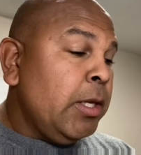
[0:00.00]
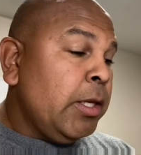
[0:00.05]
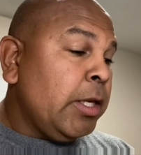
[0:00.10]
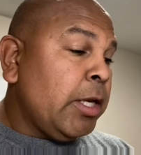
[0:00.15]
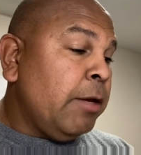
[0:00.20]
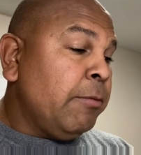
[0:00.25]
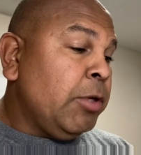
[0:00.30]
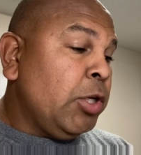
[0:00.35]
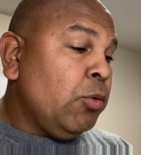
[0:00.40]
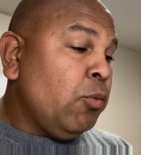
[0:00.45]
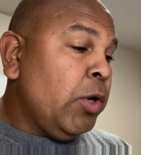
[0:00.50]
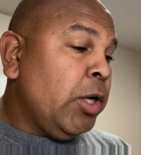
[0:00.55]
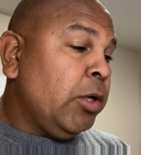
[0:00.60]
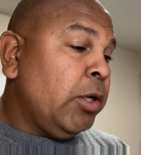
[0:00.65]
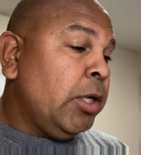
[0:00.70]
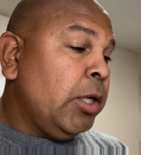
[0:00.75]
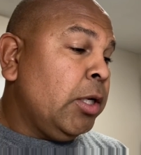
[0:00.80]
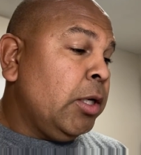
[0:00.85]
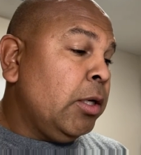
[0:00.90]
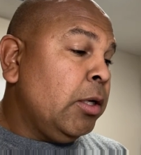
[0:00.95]
KBG
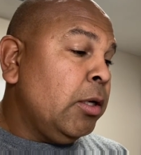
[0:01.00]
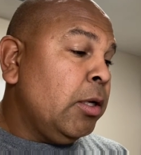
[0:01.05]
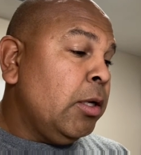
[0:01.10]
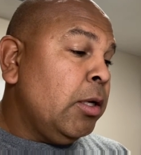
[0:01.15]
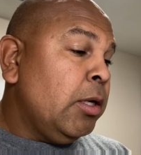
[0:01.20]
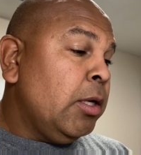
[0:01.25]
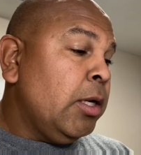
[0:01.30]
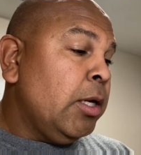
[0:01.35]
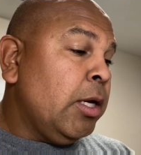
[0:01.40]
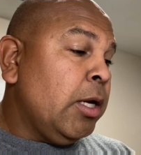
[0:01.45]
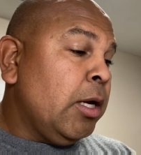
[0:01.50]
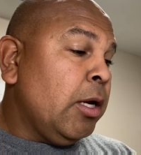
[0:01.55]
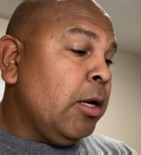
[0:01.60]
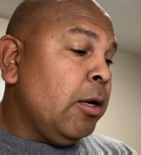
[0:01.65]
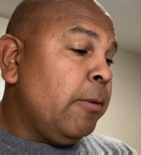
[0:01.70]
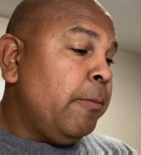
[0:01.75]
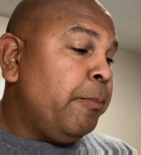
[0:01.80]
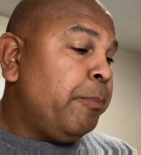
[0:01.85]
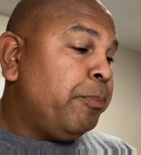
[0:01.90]
Welding. Uh,